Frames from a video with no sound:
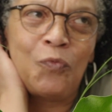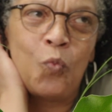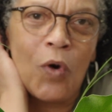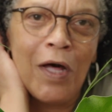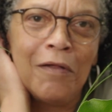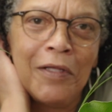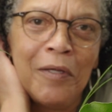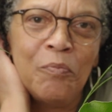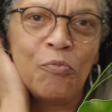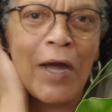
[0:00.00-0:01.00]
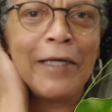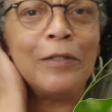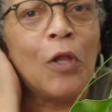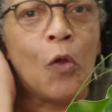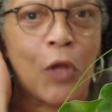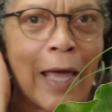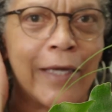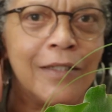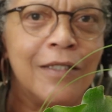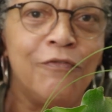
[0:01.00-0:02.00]
well in bright low
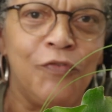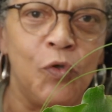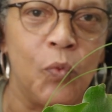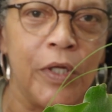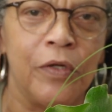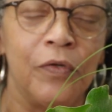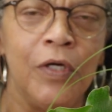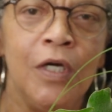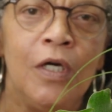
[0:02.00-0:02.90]
light, if you will.